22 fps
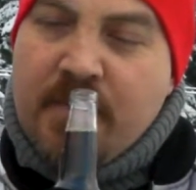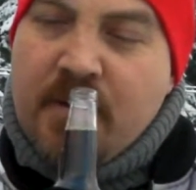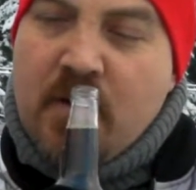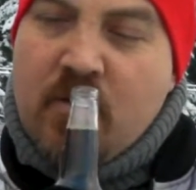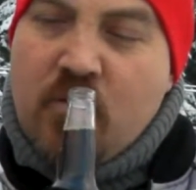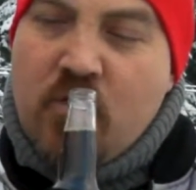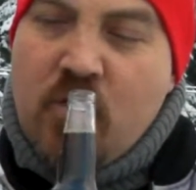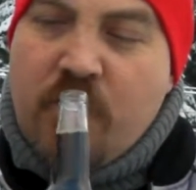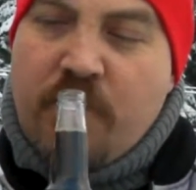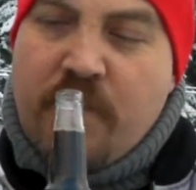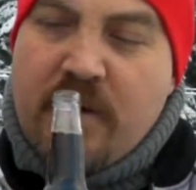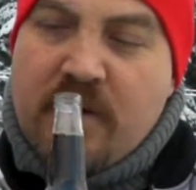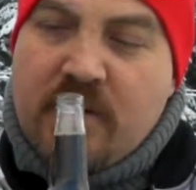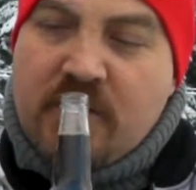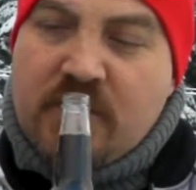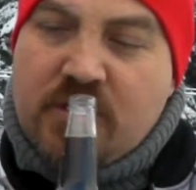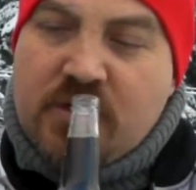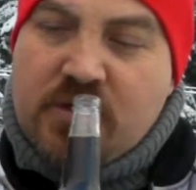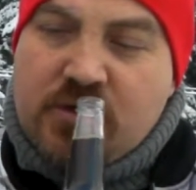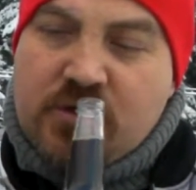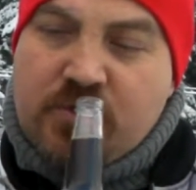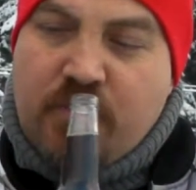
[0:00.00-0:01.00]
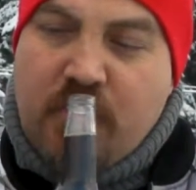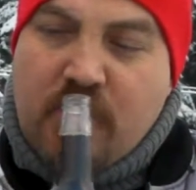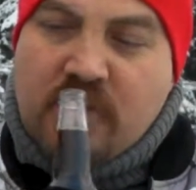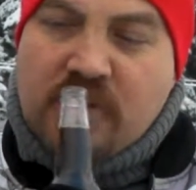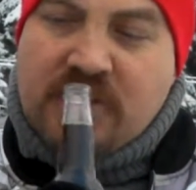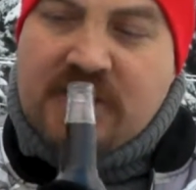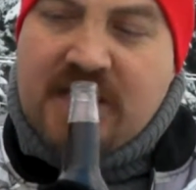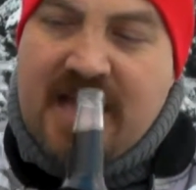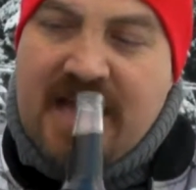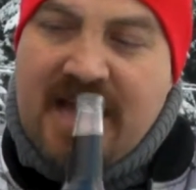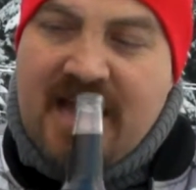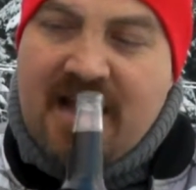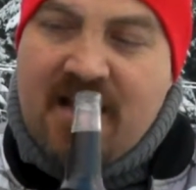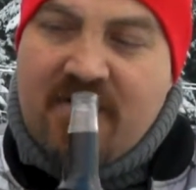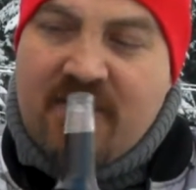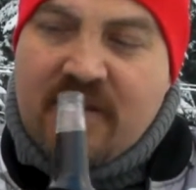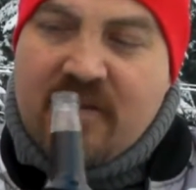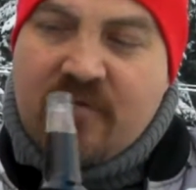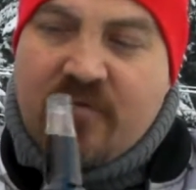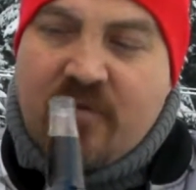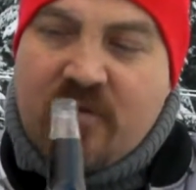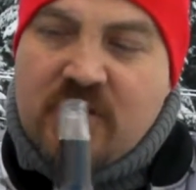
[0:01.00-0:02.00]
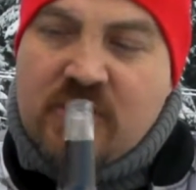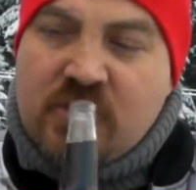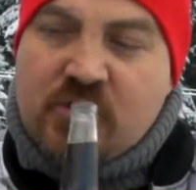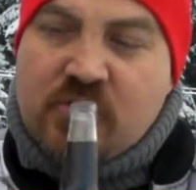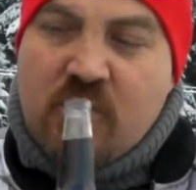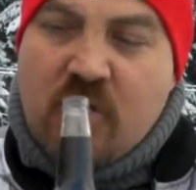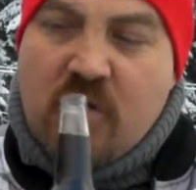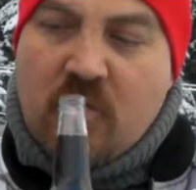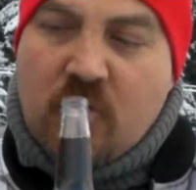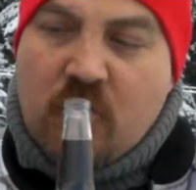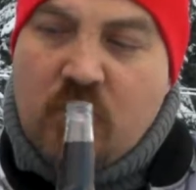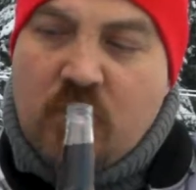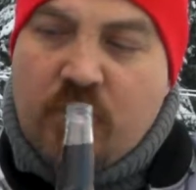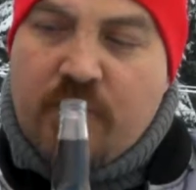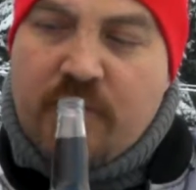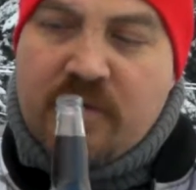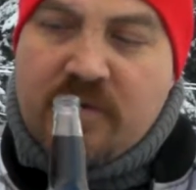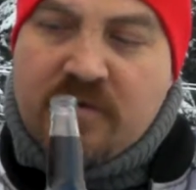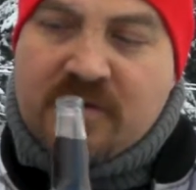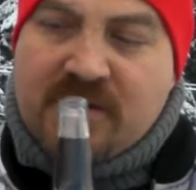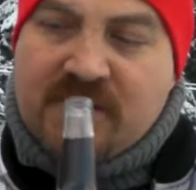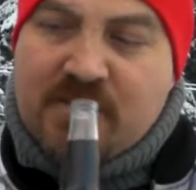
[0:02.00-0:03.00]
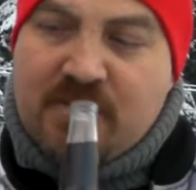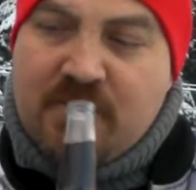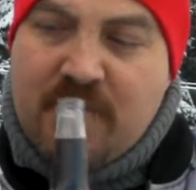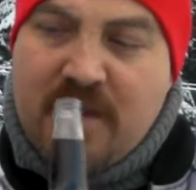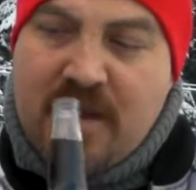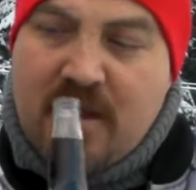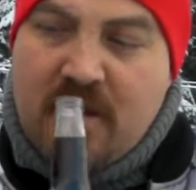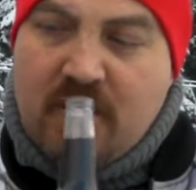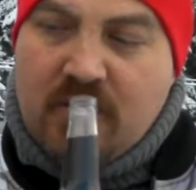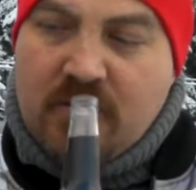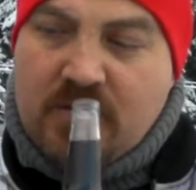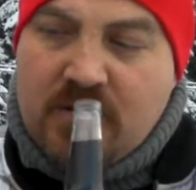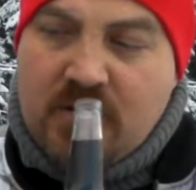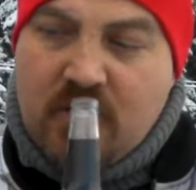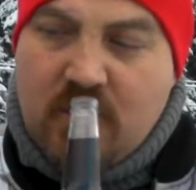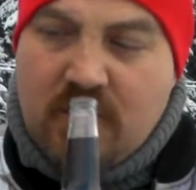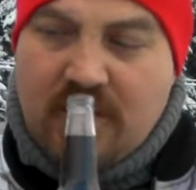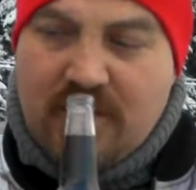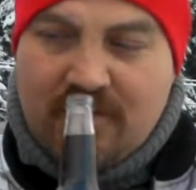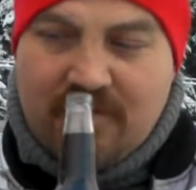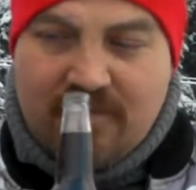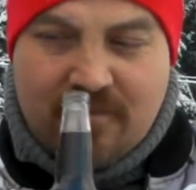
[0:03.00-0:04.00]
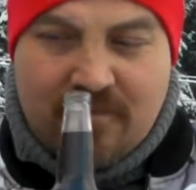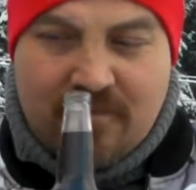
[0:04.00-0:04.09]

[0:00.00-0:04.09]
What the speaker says: Root beer is supposed to have a very strong root beer smell to it.